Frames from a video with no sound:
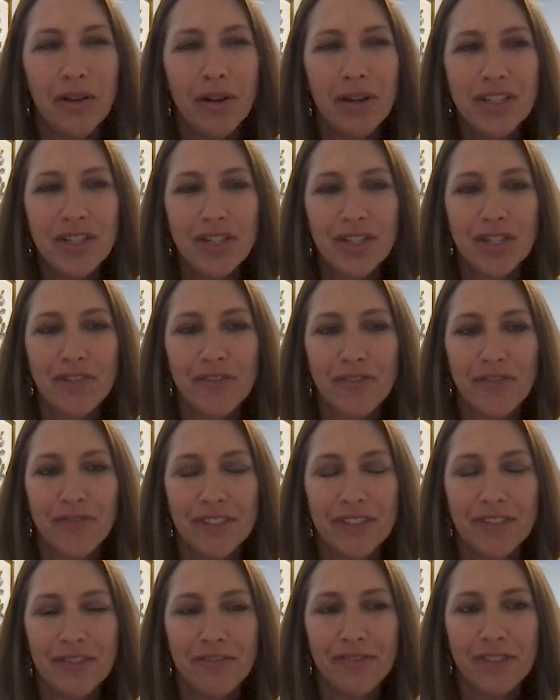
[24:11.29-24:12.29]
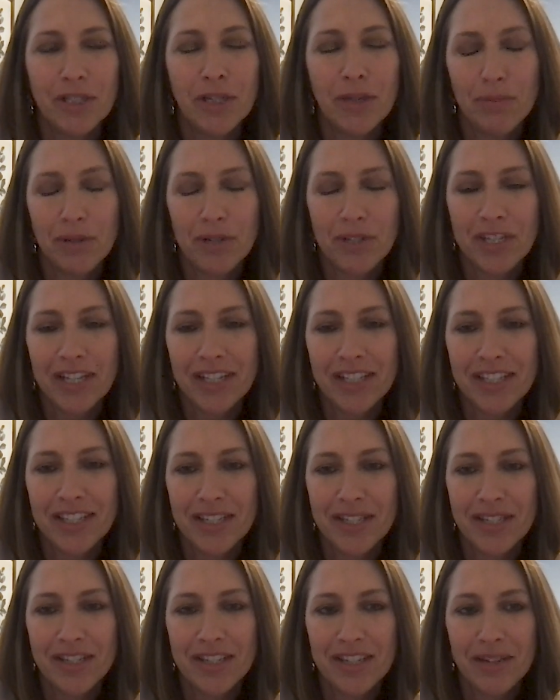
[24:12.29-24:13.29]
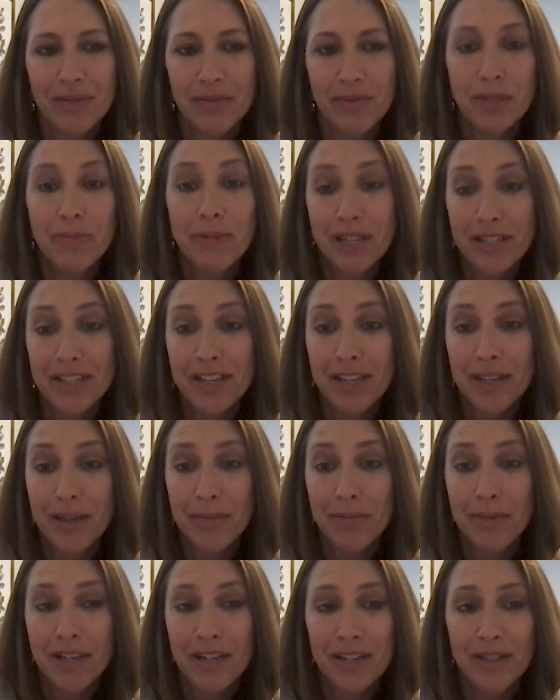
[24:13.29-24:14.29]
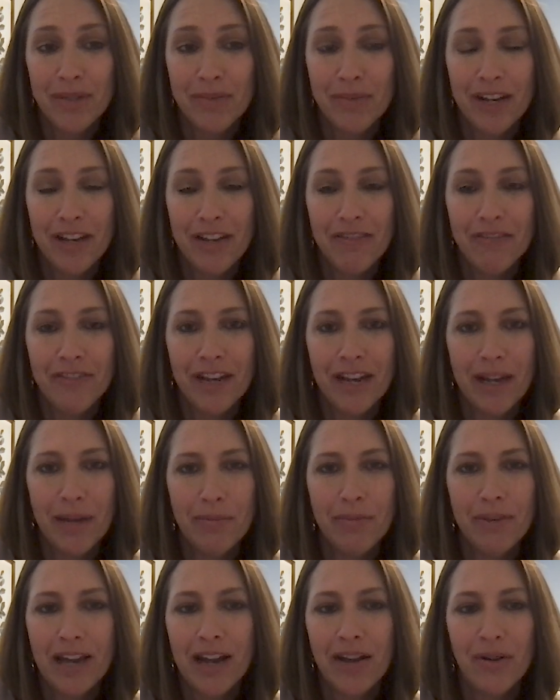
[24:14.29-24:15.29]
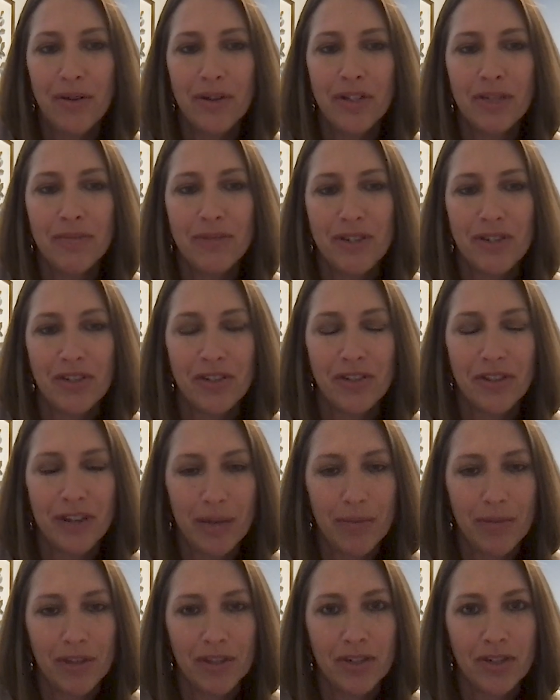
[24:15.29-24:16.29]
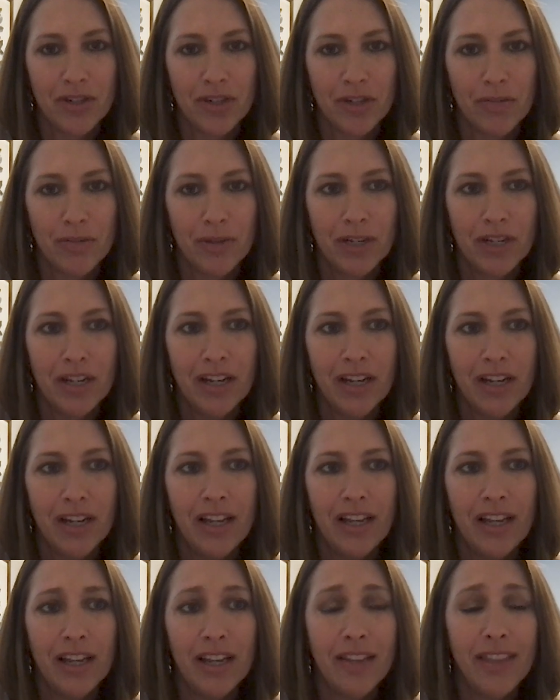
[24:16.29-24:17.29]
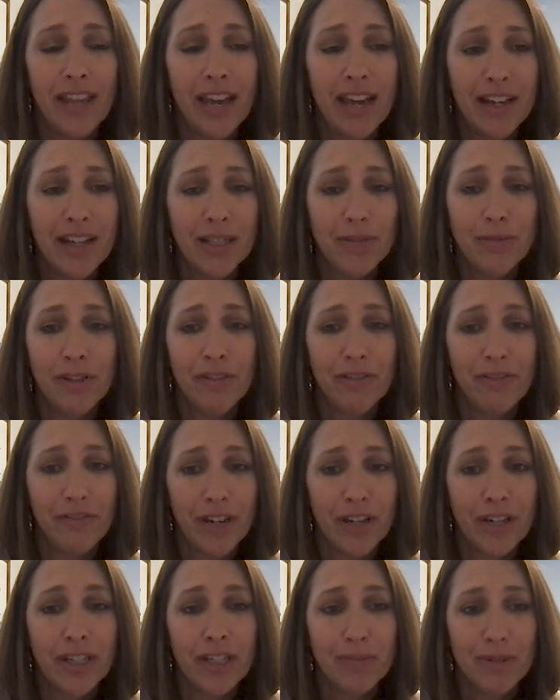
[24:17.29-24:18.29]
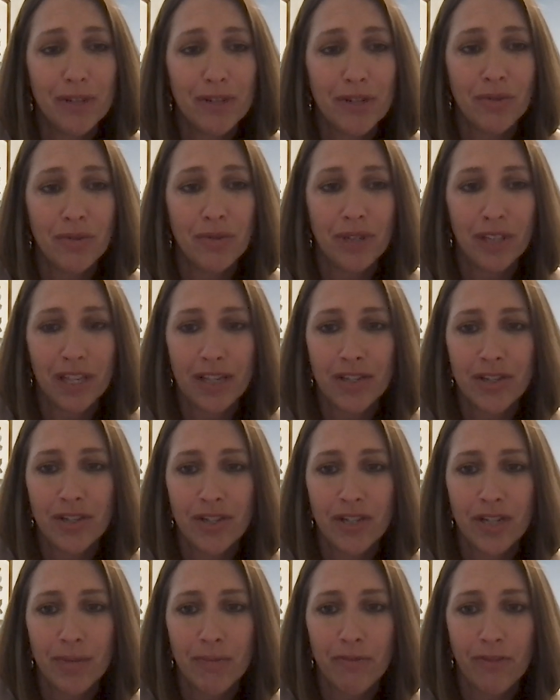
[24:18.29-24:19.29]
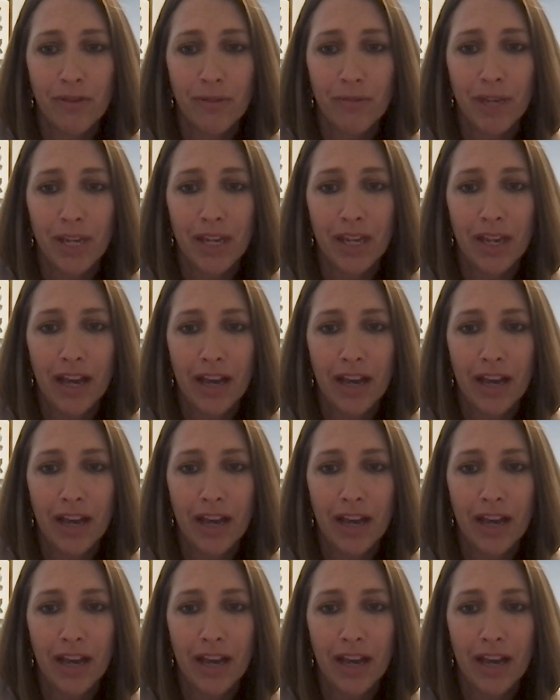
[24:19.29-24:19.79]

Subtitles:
Just to protect his and respect him and his wife, I'm not going to mention their name on the show, but that has been a very special relationship for me.